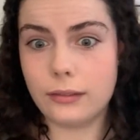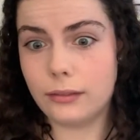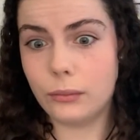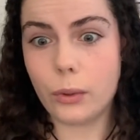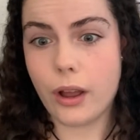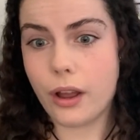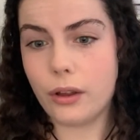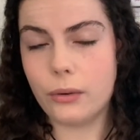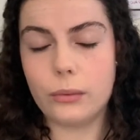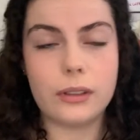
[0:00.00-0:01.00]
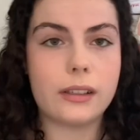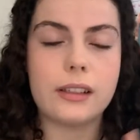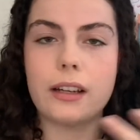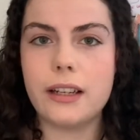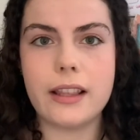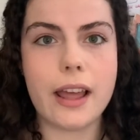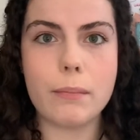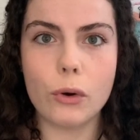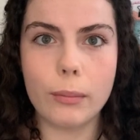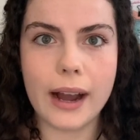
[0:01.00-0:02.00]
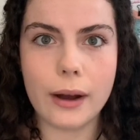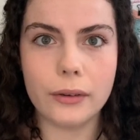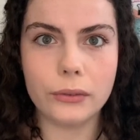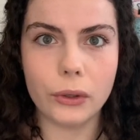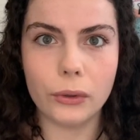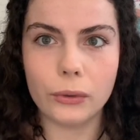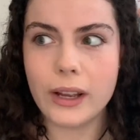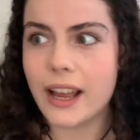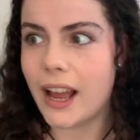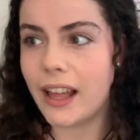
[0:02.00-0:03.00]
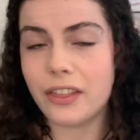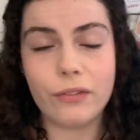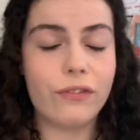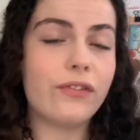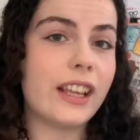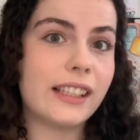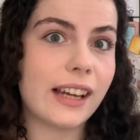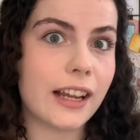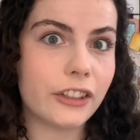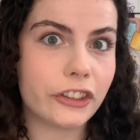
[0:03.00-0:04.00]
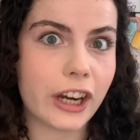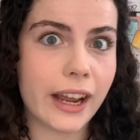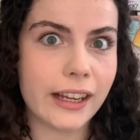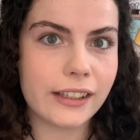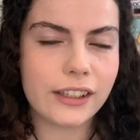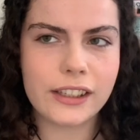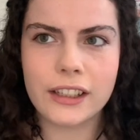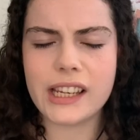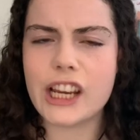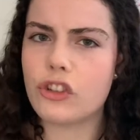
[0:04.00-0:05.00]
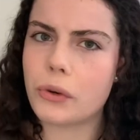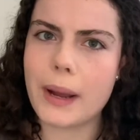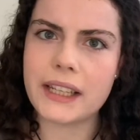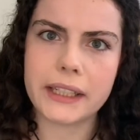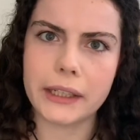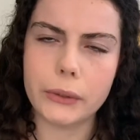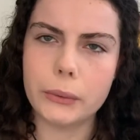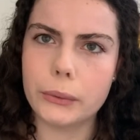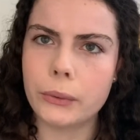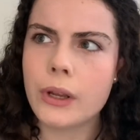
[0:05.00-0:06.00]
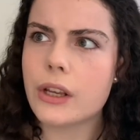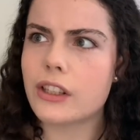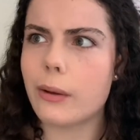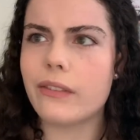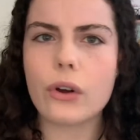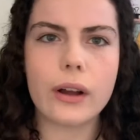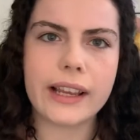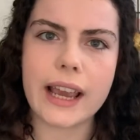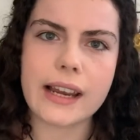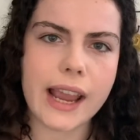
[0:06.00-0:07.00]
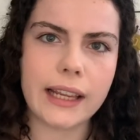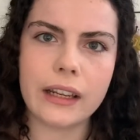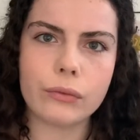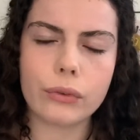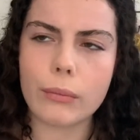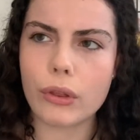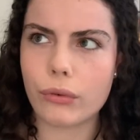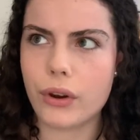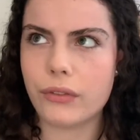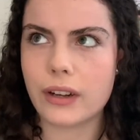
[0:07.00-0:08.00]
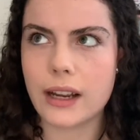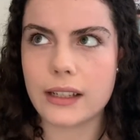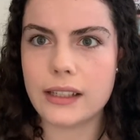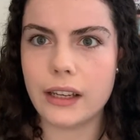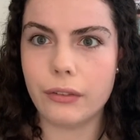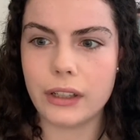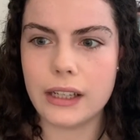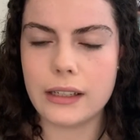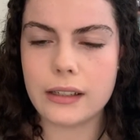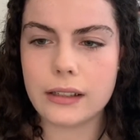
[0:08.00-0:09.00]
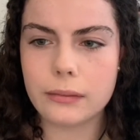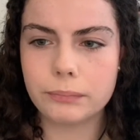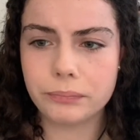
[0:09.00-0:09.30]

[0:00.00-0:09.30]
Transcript: whoa, suddenly they're more powerful and they stand a chance. It's dramatic and cool. So we've got, again, Aelin from the Throne of Glass series.